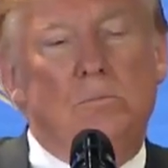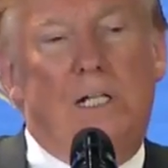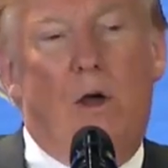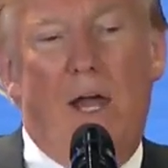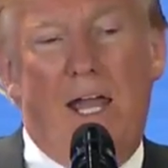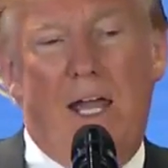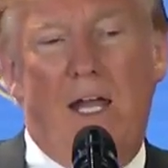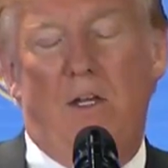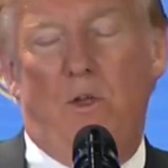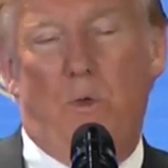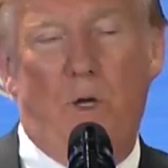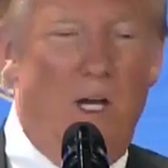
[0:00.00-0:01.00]
Now, I
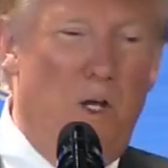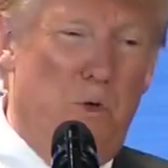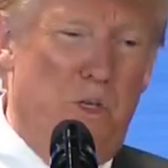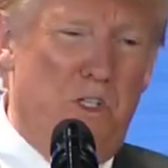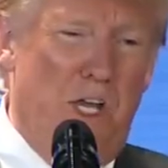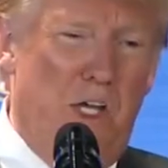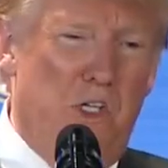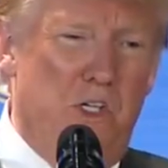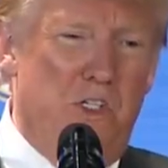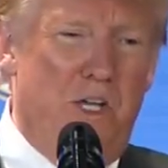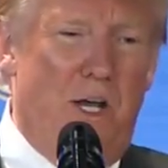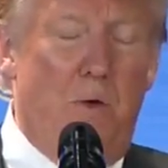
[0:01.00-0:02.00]
had 300
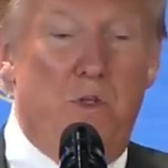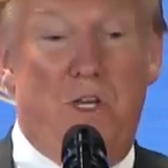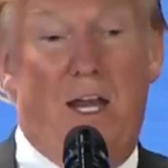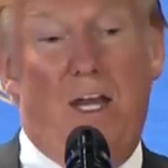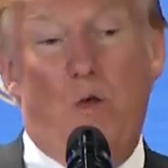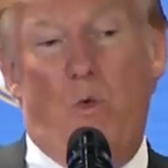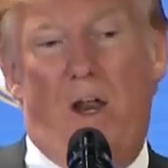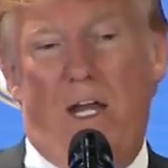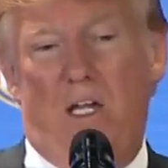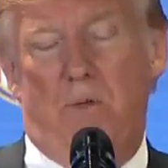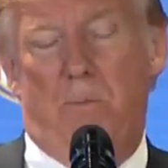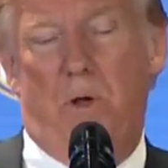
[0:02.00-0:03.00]
sanctions that I was getting
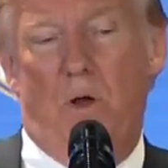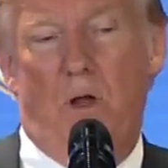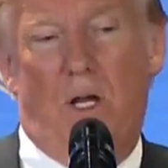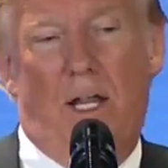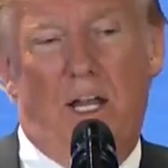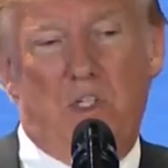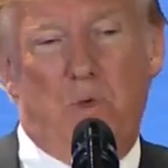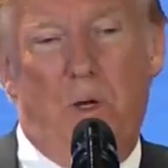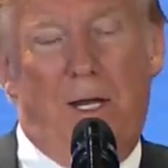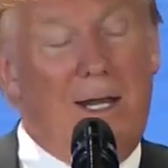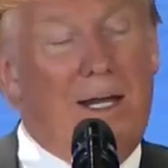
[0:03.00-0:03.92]
ready to put on last week.